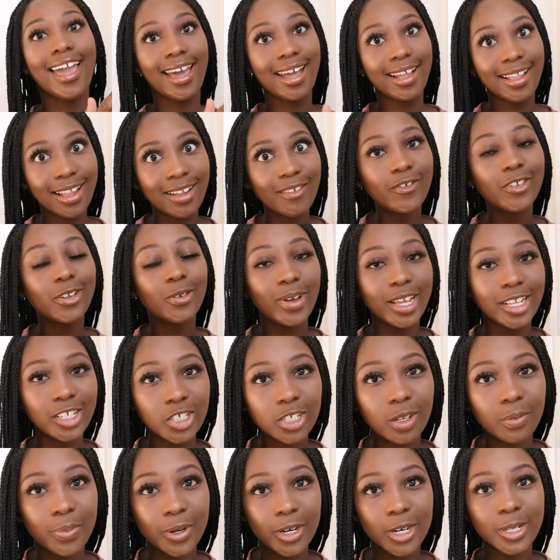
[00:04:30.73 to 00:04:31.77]
an
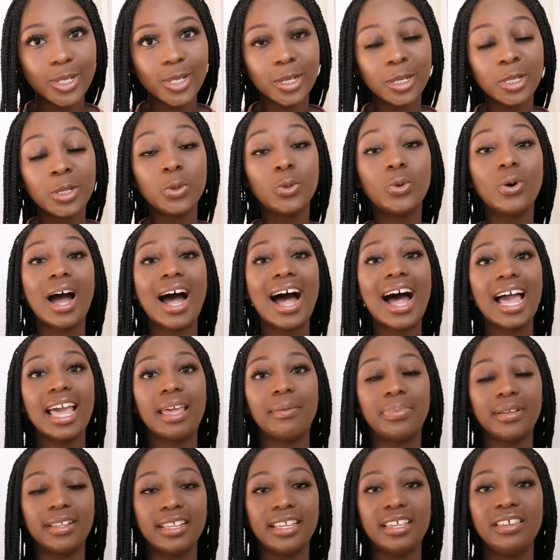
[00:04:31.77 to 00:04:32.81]
influential person who
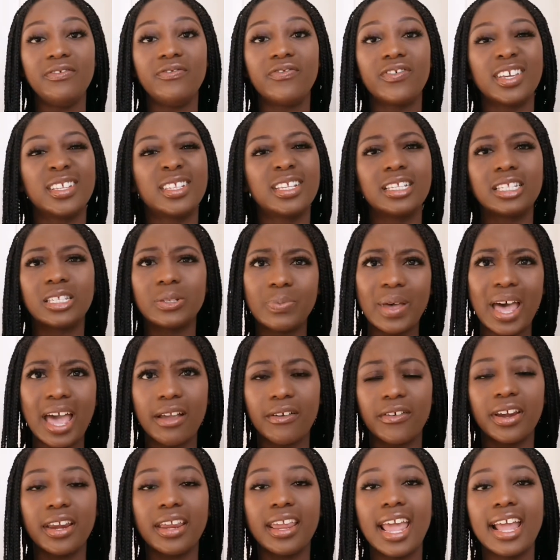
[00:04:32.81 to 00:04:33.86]
I believe is
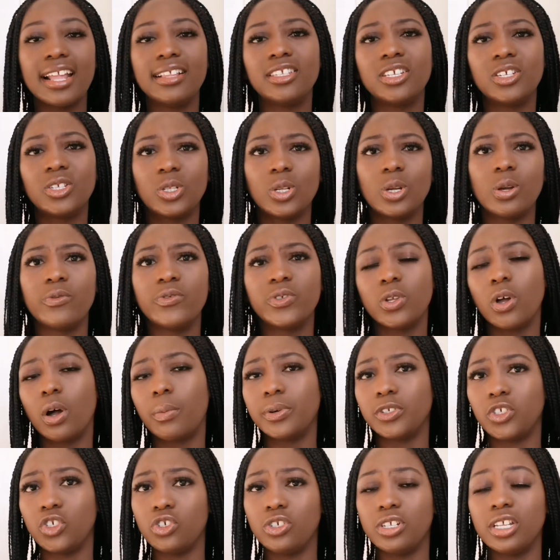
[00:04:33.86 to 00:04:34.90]
inspiring and deserves the
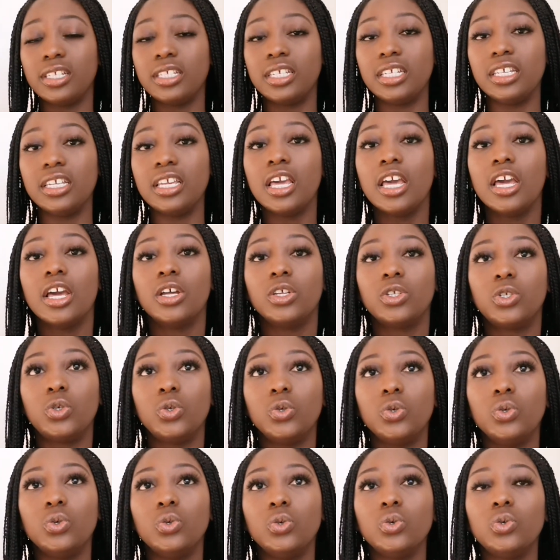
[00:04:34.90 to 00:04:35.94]
opportunity
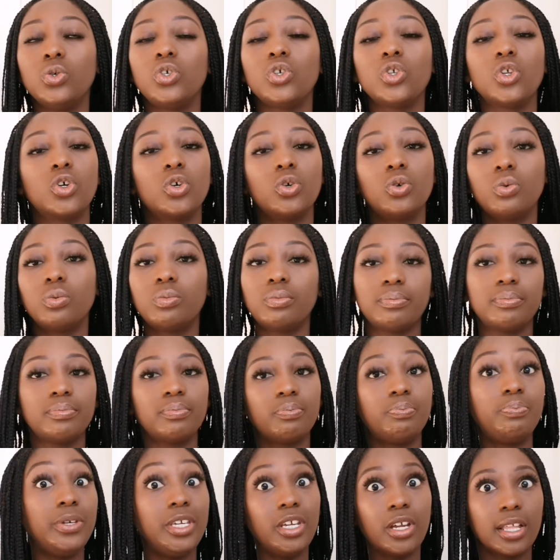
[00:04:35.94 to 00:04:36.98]
to, you know,
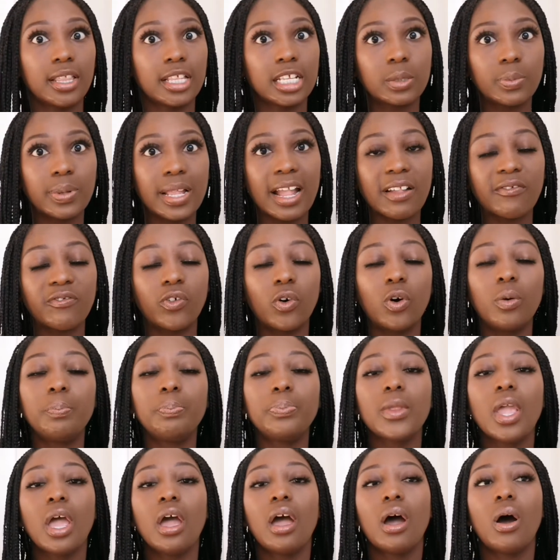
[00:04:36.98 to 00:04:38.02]
be on this platform,